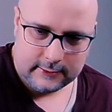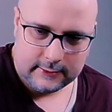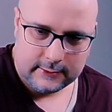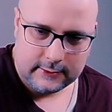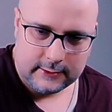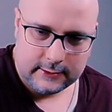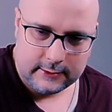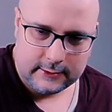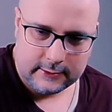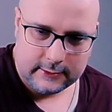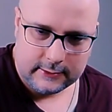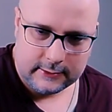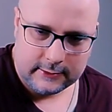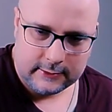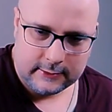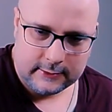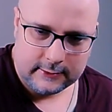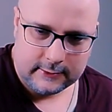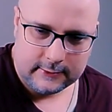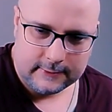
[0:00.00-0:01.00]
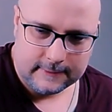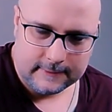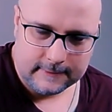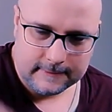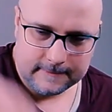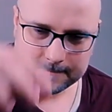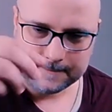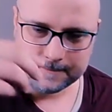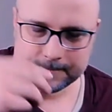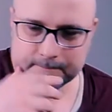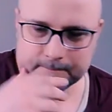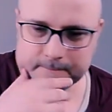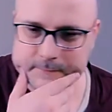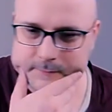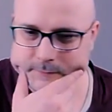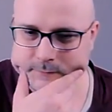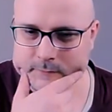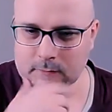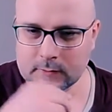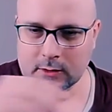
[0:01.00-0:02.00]
There.
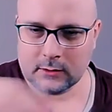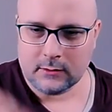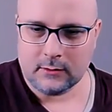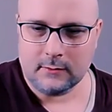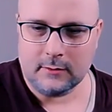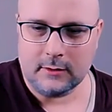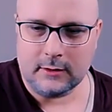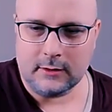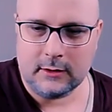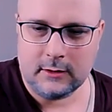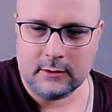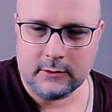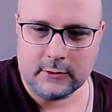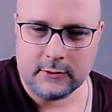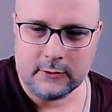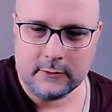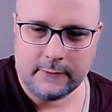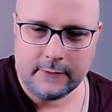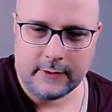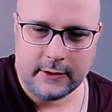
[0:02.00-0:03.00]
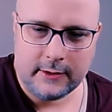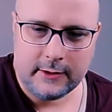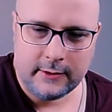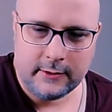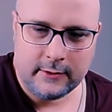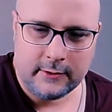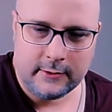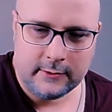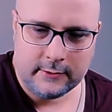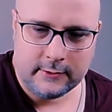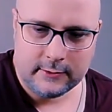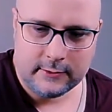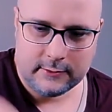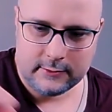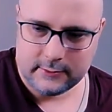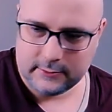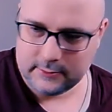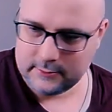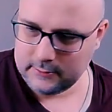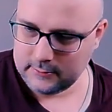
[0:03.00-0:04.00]
I'll go there.
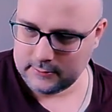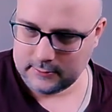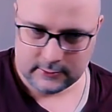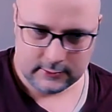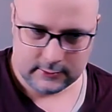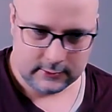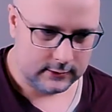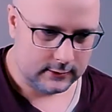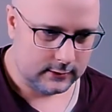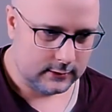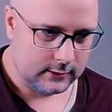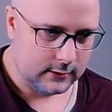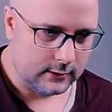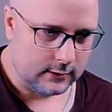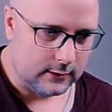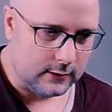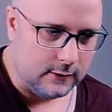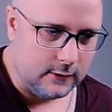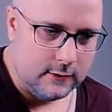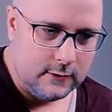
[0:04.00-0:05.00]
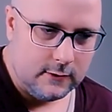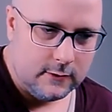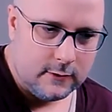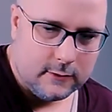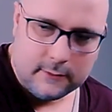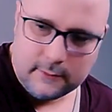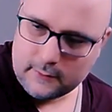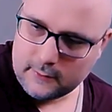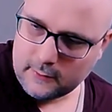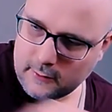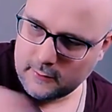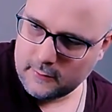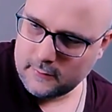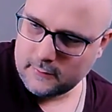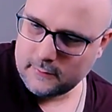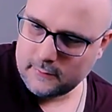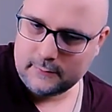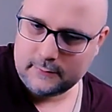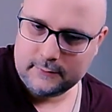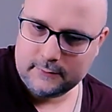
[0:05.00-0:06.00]
Oh,
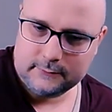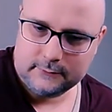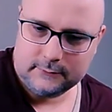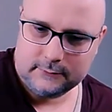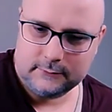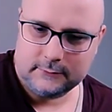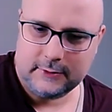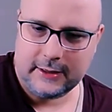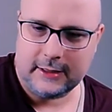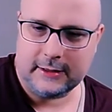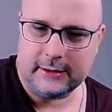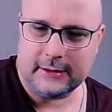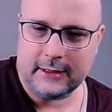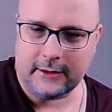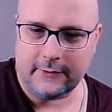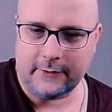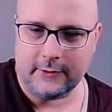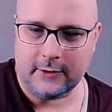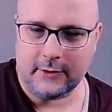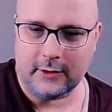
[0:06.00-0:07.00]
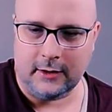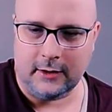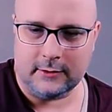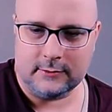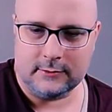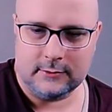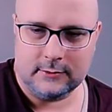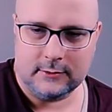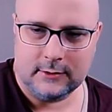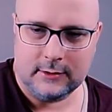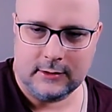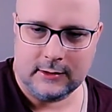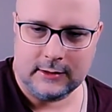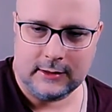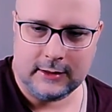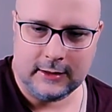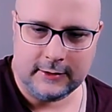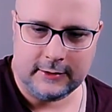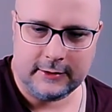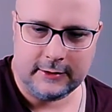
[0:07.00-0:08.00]
oh. Okay, I just had a thought.
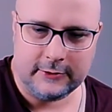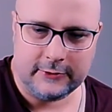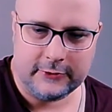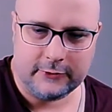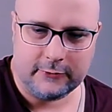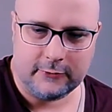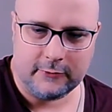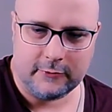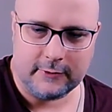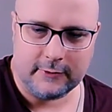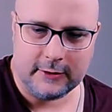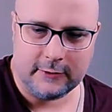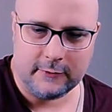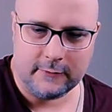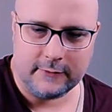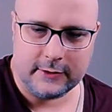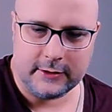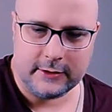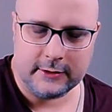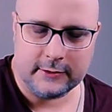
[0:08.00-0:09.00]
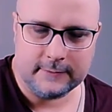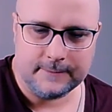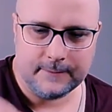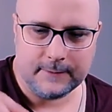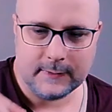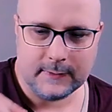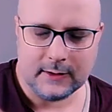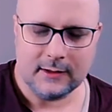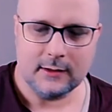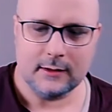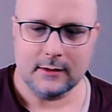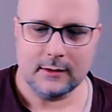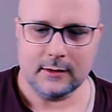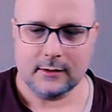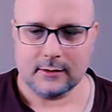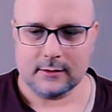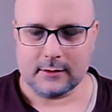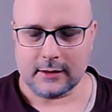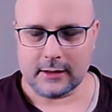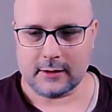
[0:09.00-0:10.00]
Now that they're screwing around over there,
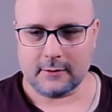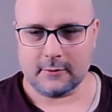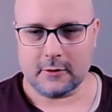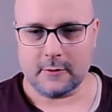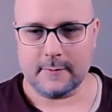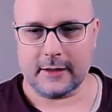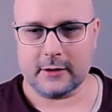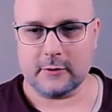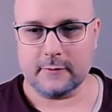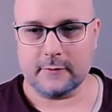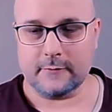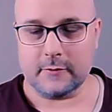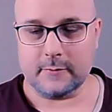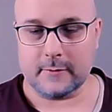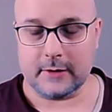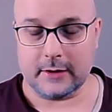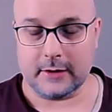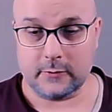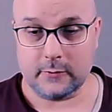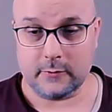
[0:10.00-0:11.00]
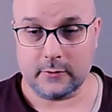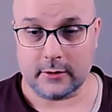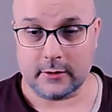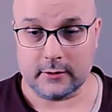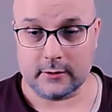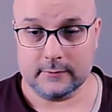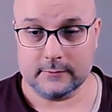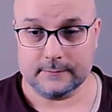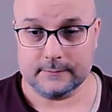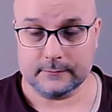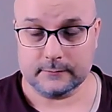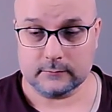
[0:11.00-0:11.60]
I can go back over in my corner.